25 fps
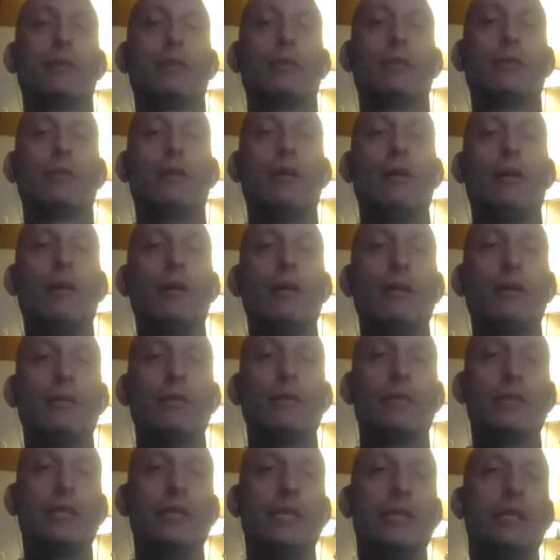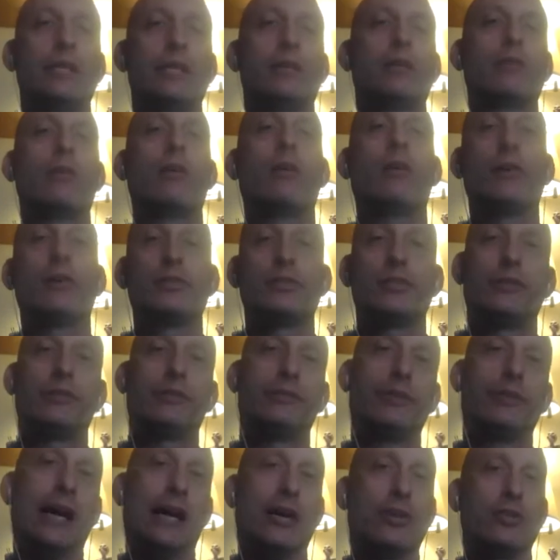all of the
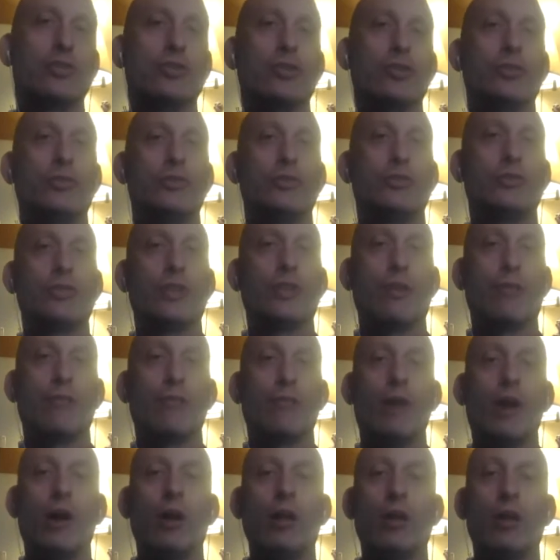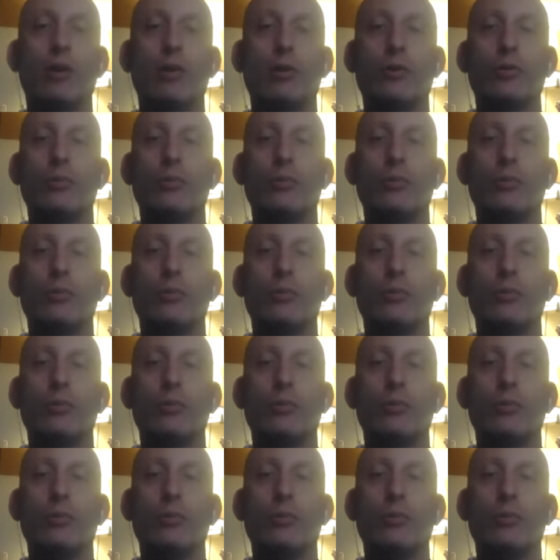causative actions that follow.